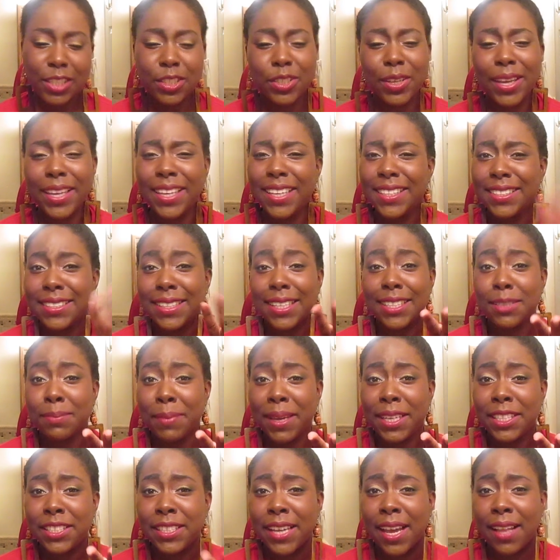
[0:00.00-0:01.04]
So I guess that's
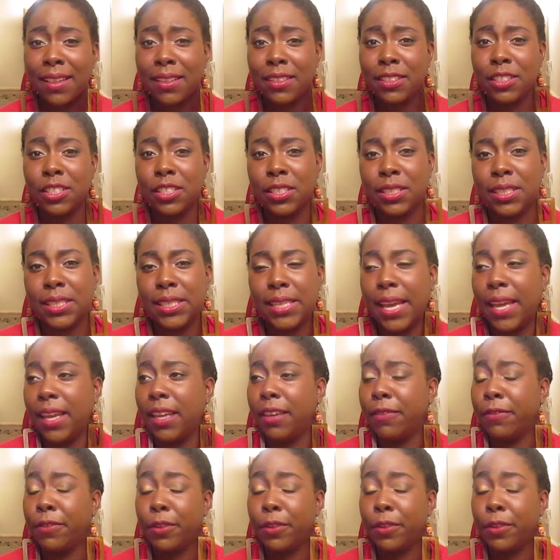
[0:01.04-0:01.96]
my challenge today.